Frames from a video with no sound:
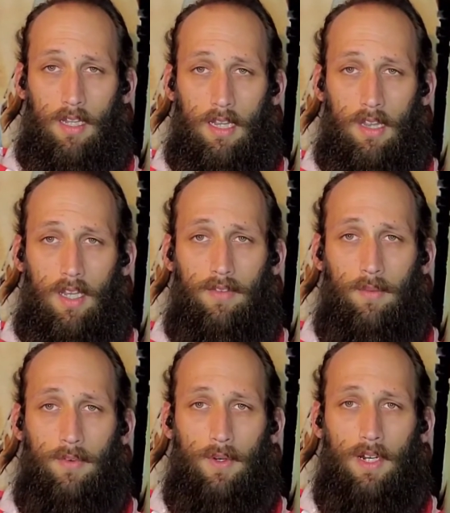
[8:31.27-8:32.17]
Love
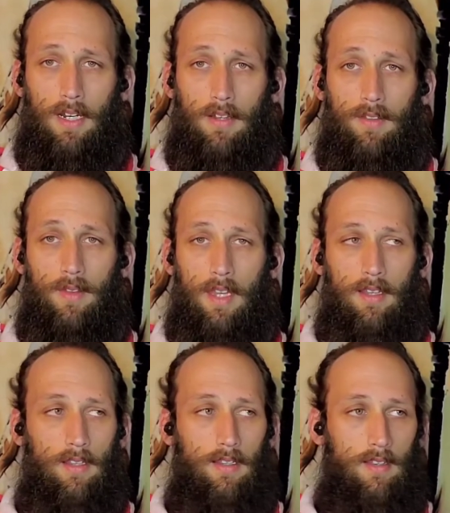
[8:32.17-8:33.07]
them for it.
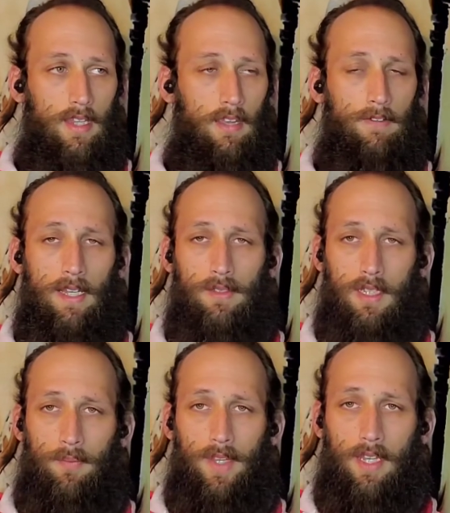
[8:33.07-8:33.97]
They found
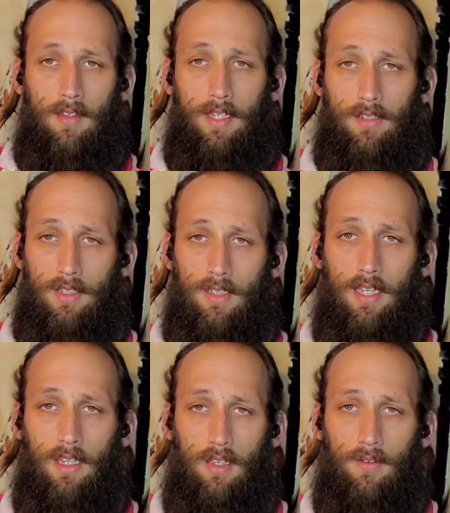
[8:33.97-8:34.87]
something that, just
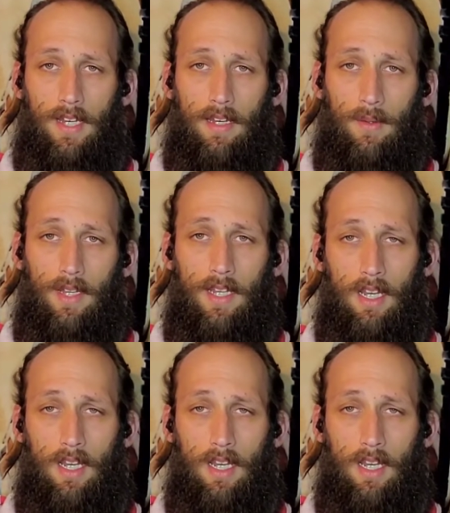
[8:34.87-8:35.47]
like you found,